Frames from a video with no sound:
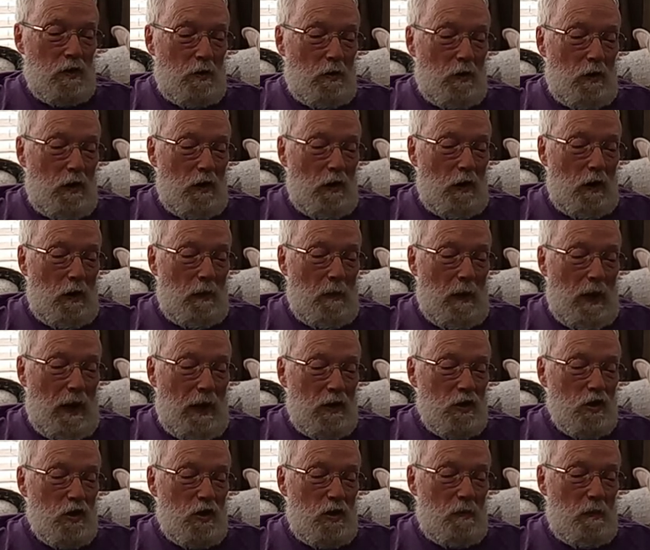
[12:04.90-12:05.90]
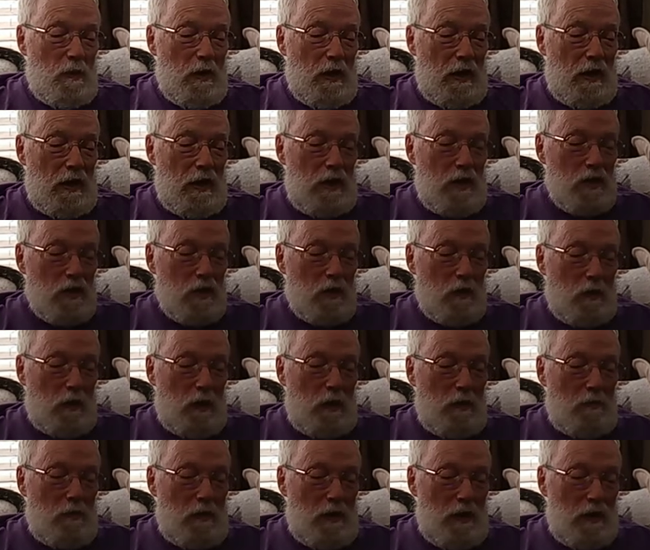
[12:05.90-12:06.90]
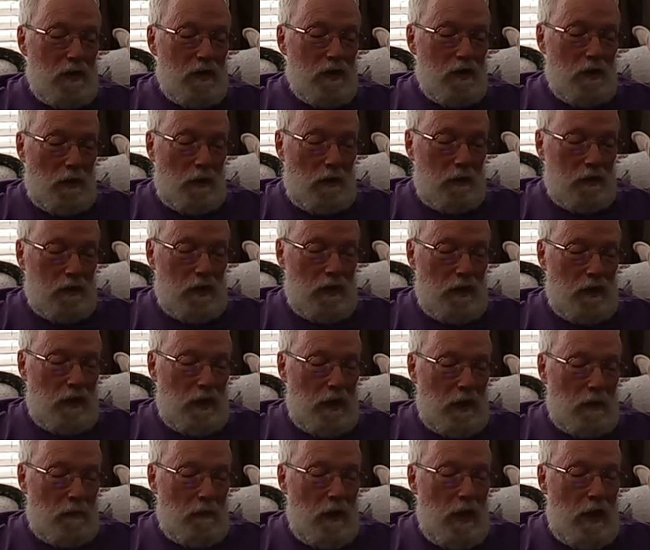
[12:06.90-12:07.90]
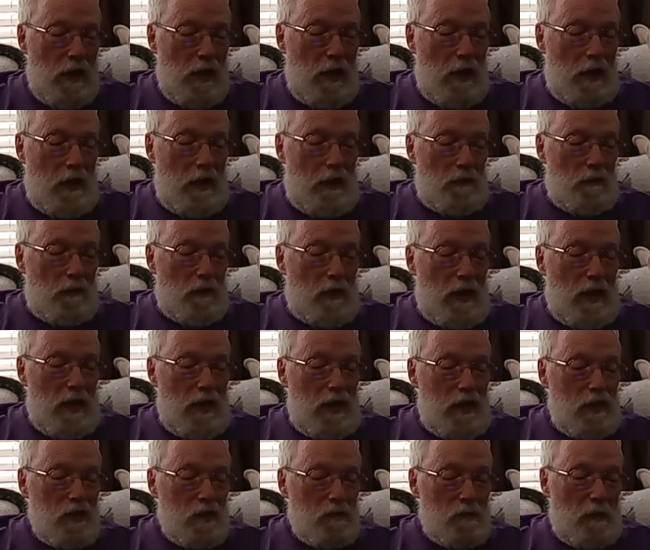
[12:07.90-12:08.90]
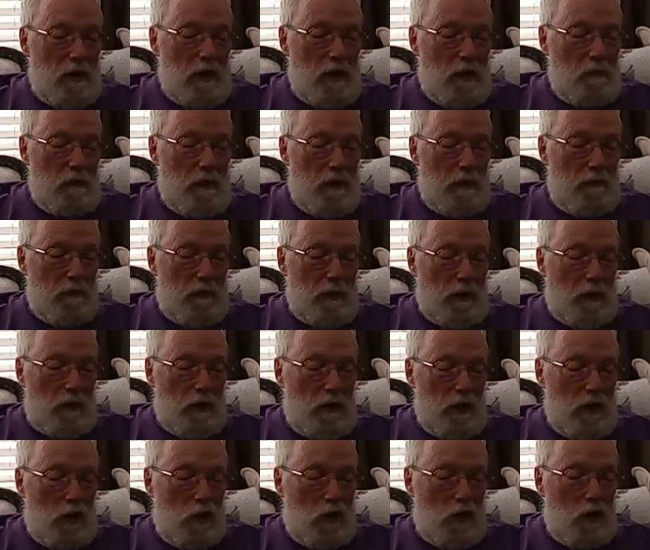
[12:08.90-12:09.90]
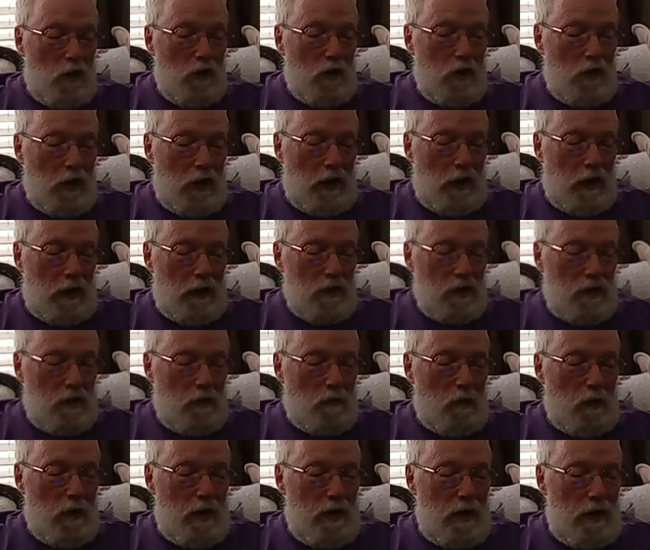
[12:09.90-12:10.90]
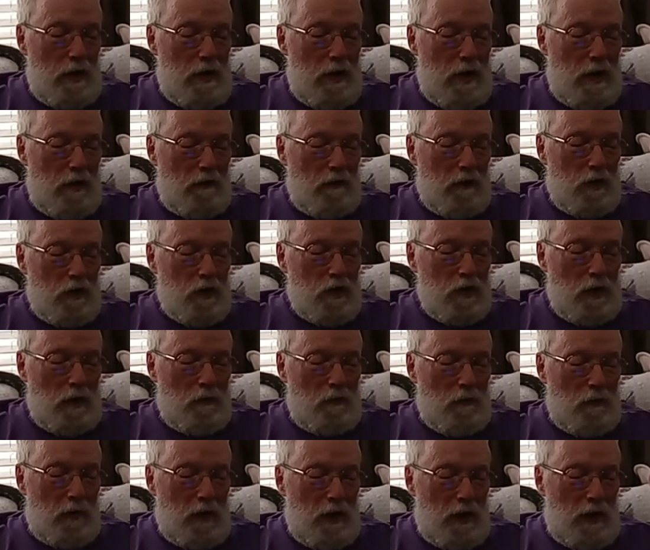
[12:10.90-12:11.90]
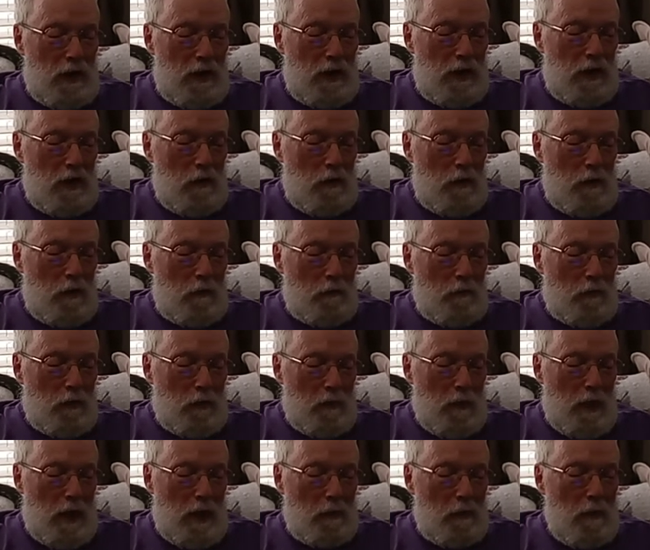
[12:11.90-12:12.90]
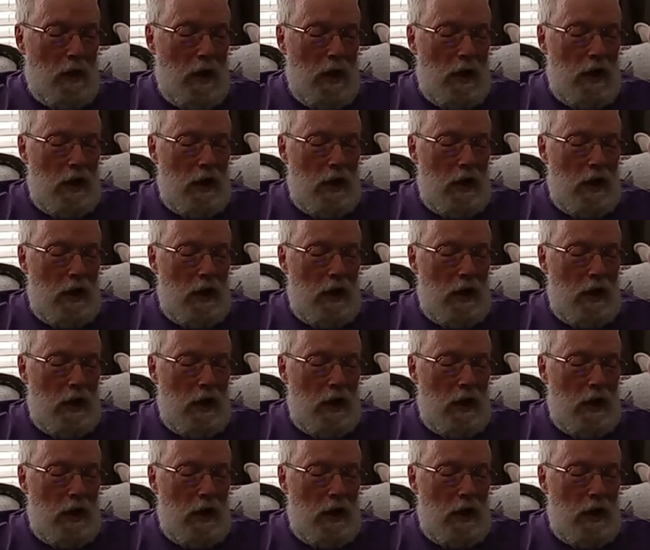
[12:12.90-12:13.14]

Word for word: to greet our master, but he screamed insults at them. These men have been very good to us, and we never suffered any harm from them.